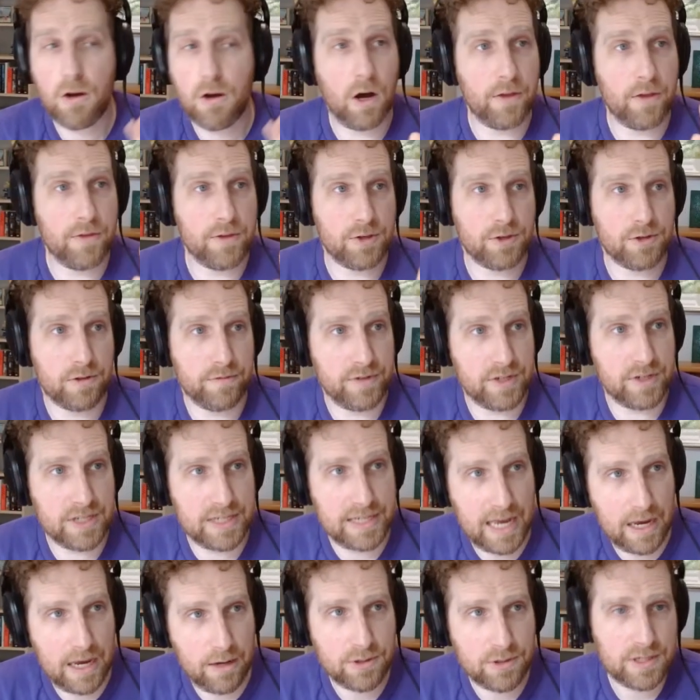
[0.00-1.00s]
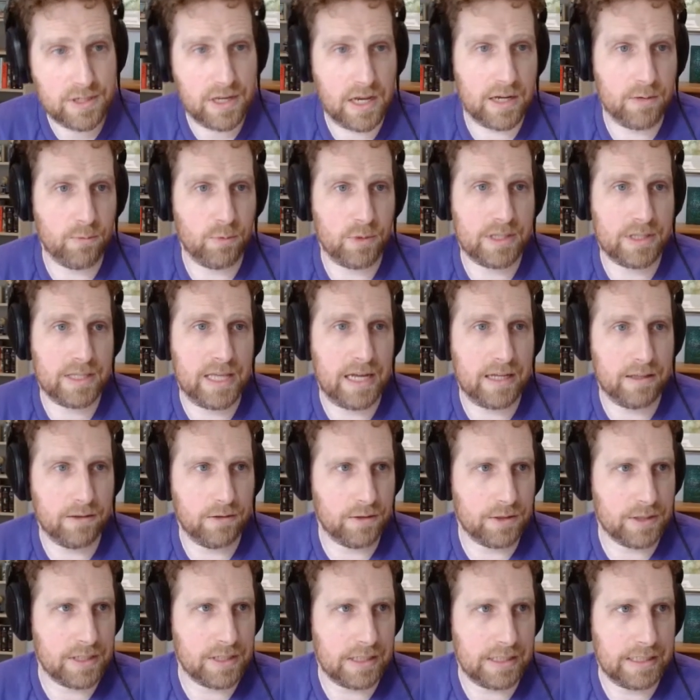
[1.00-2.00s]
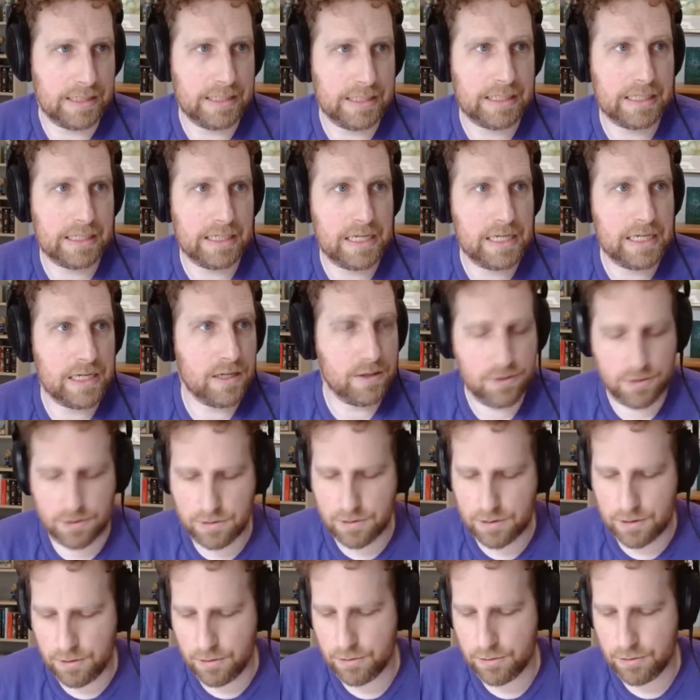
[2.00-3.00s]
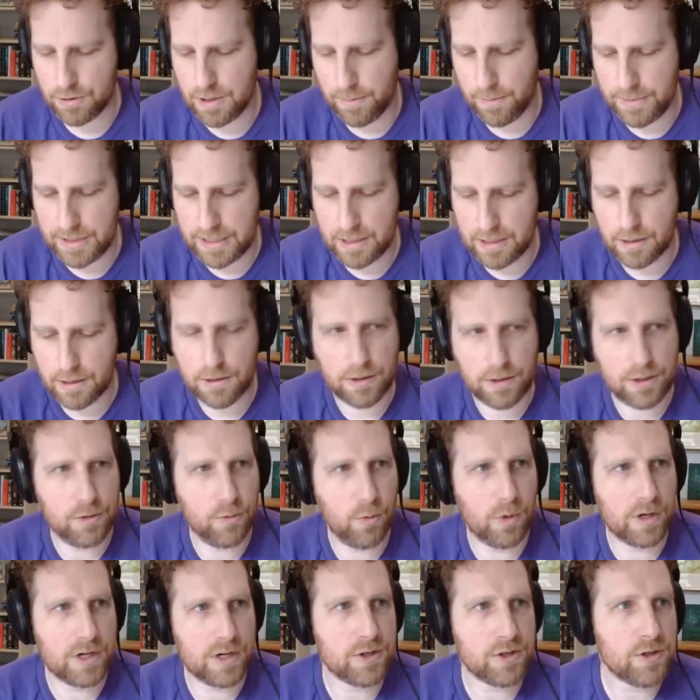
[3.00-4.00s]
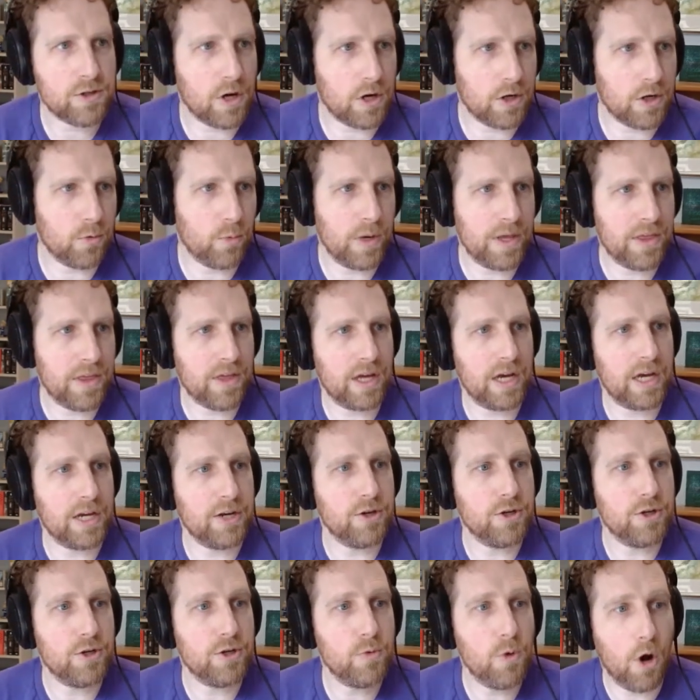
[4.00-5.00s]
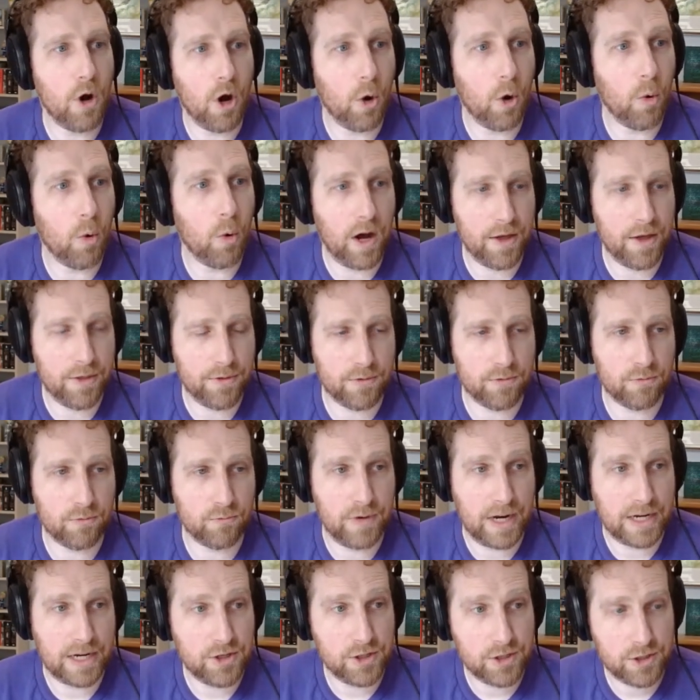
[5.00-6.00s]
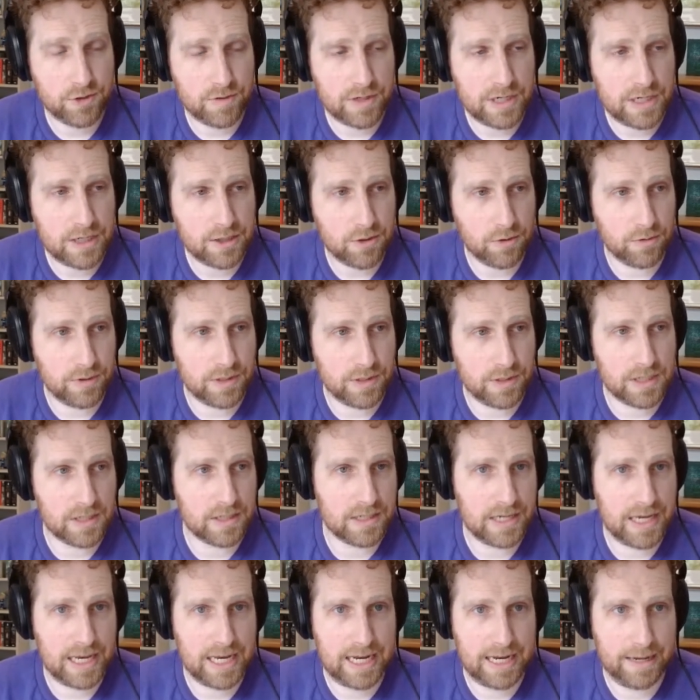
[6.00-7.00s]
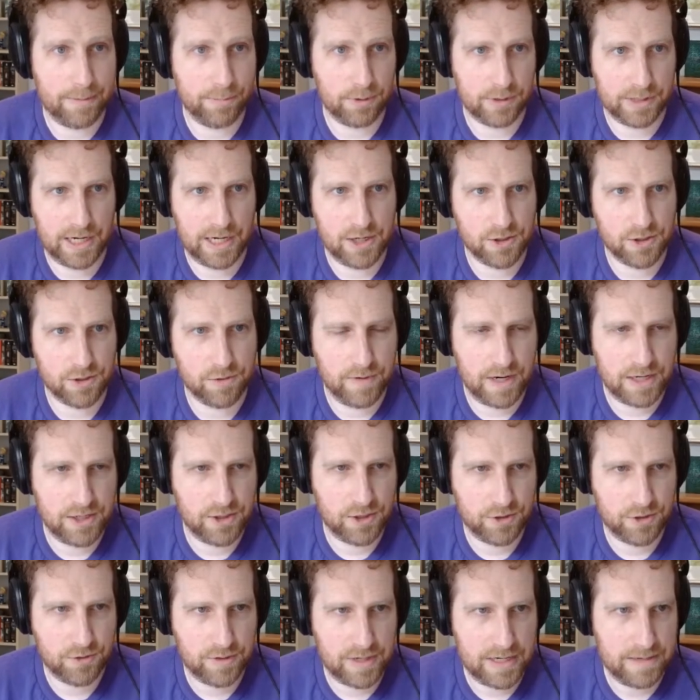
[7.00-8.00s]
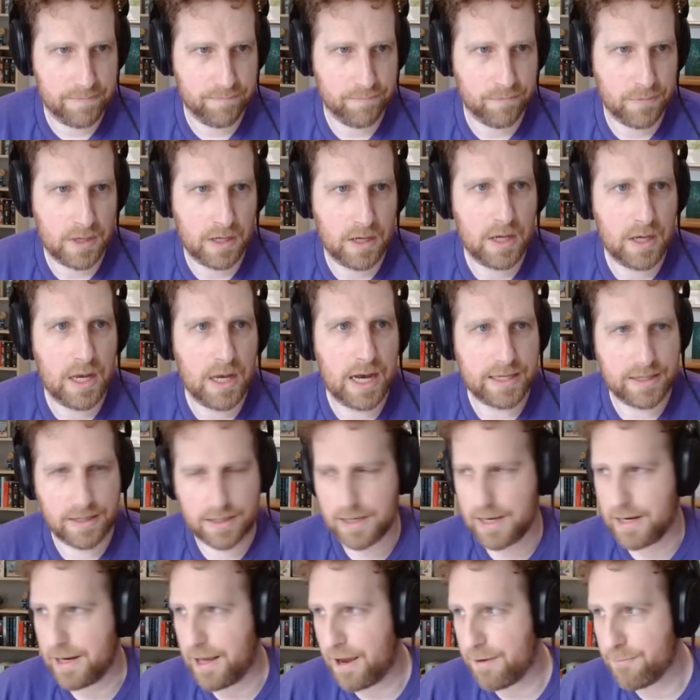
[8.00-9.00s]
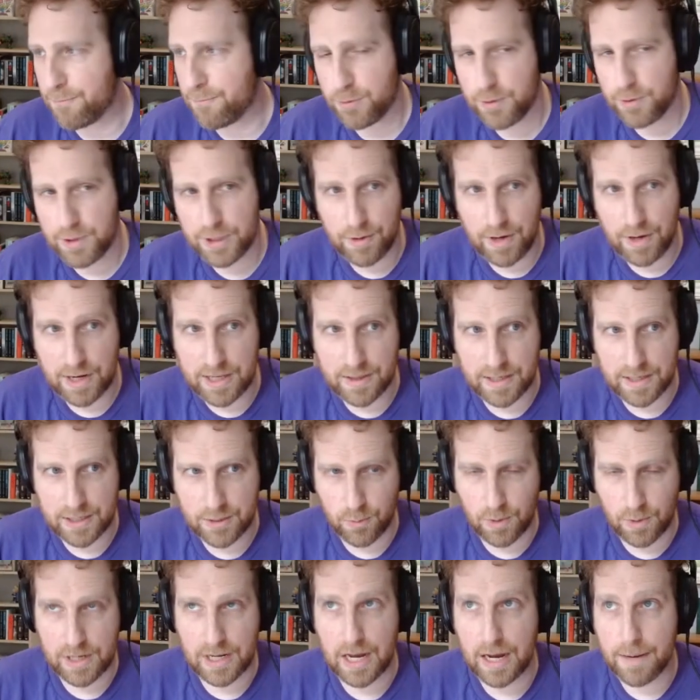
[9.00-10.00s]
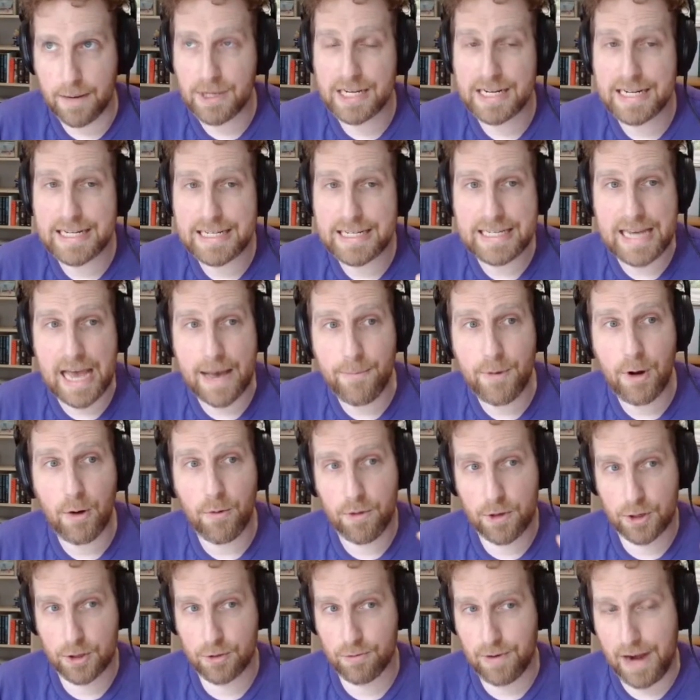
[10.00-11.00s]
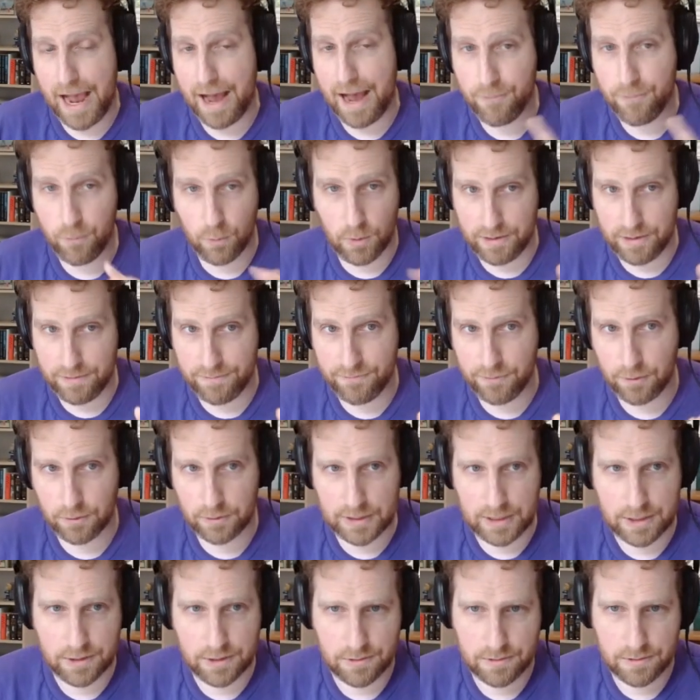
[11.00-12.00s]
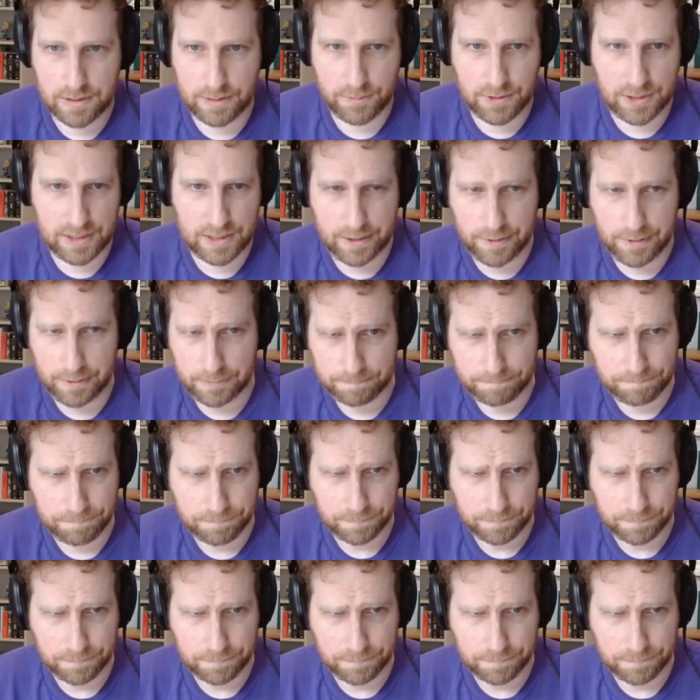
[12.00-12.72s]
On the ServiceNow side, what that looks like is, you come in here, you want to start with a new OAuth registry. So this is application registry. As I said, I've pre-created this one. I'm going to demo the graph one fully tip to tail.